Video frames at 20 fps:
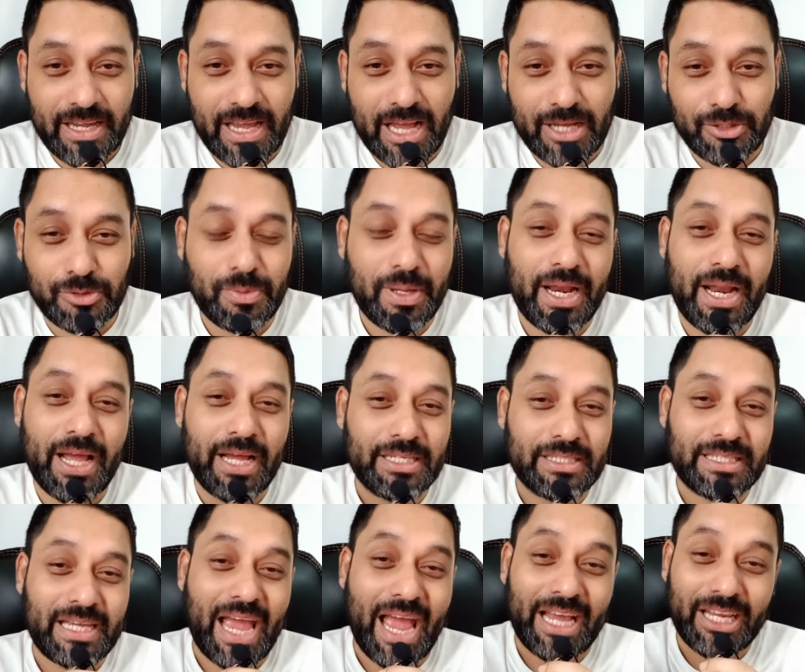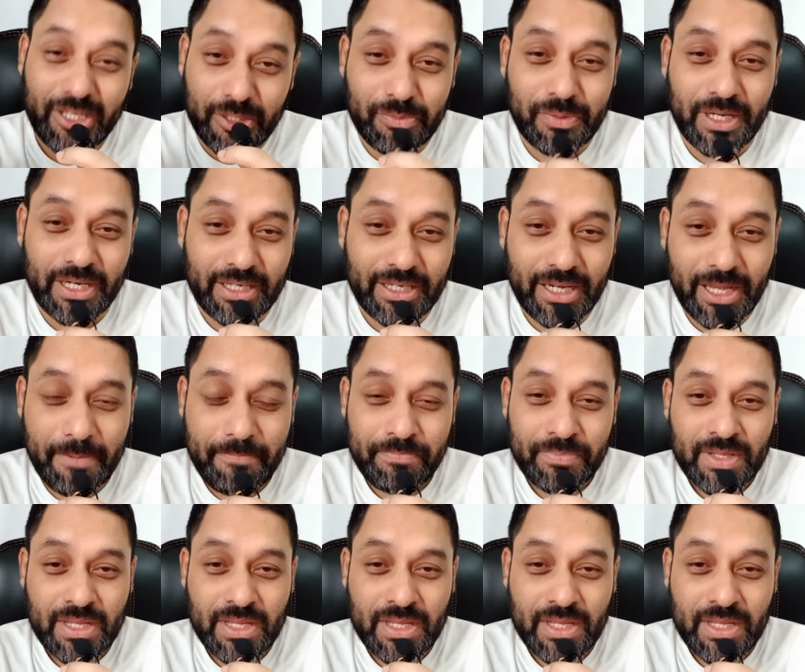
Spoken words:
as well as accurately